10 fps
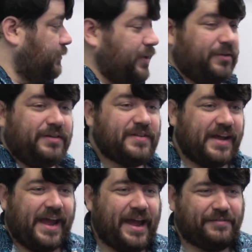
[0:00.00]
we don't even
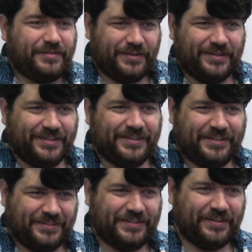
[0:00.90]
have to
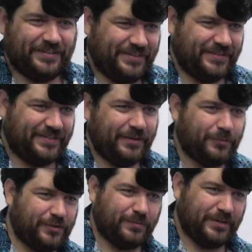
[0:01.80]
necessarily
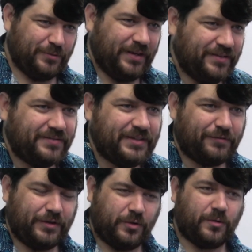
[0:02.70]
distinguish between
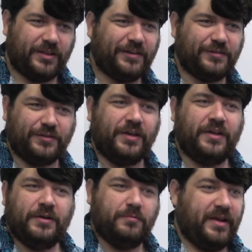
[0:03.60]
different correlations.
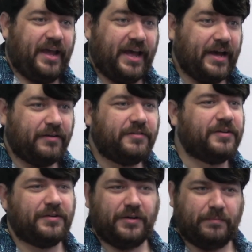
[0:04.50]
We have
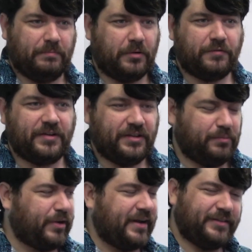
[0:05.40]
a perfectly
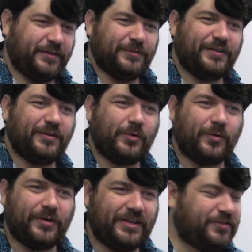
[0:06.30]
practical single
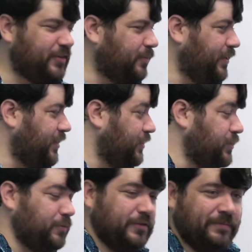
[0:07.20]
correlation that we can
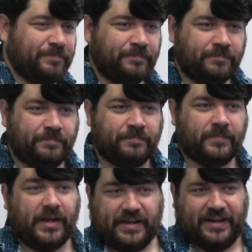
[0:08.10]
use.
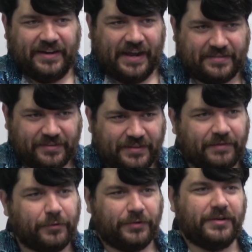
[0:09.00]
Again, at the
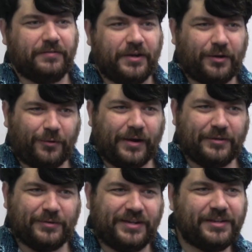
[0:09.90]
level of
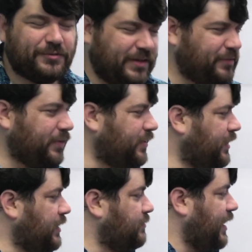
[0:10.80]
undergraduate heat transfer,
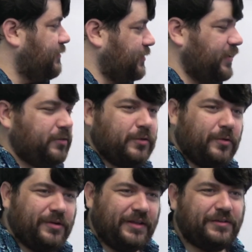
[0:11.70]
we have a single
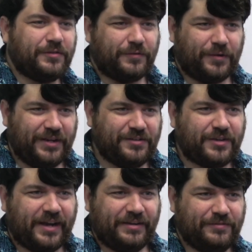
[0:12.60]
correlation for
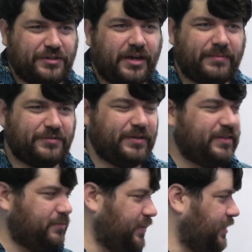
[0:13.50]
each kind of geometry
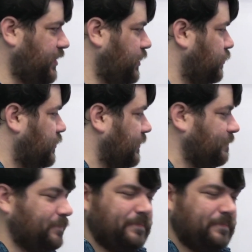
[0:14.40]
that we can use